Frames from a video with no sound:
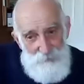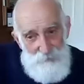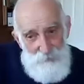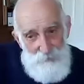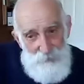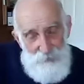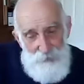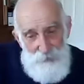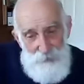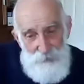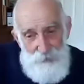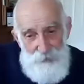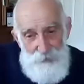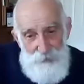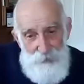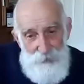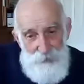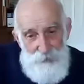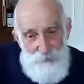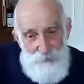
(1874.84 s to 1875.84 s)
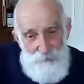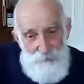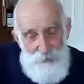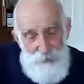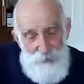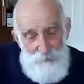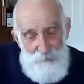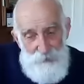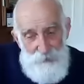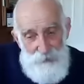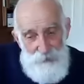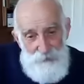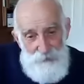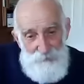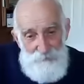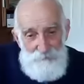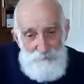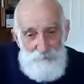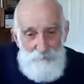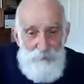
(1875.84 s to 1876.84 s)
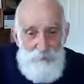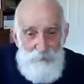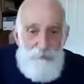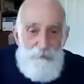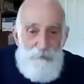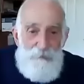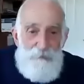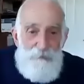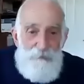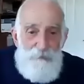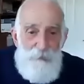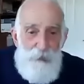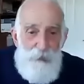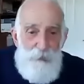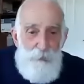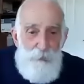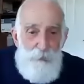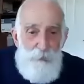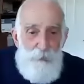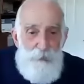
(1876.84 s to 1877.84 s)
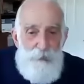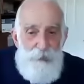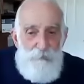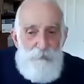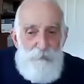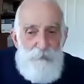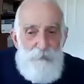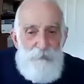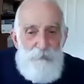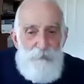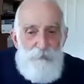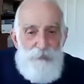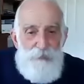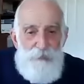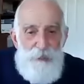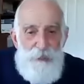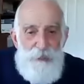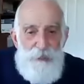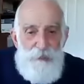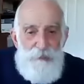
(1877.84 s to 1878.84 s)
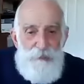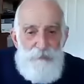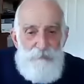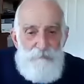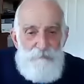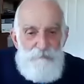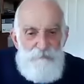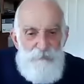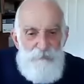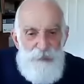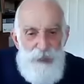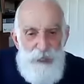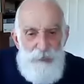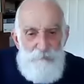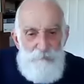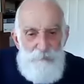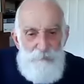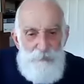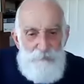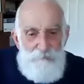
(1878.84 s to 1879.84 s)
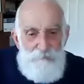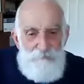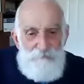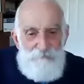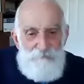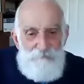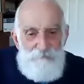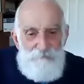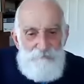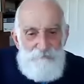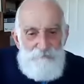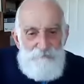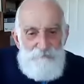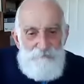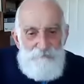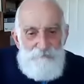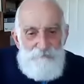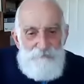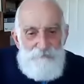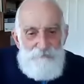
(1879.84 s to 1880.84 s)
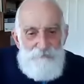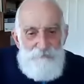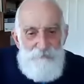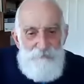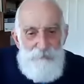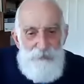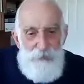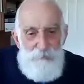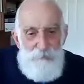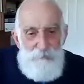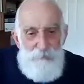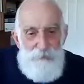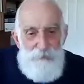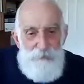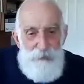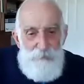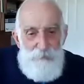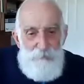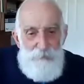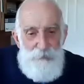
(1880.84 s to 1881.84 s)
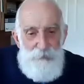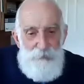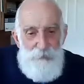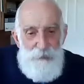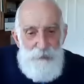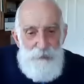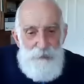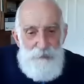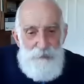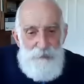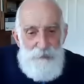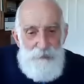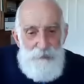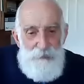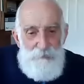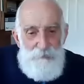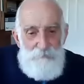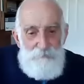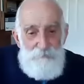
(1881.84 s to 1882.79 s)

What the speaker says: Well, the last days of summer now, quite autumnal, chilly, damp. Summer's coming to an end.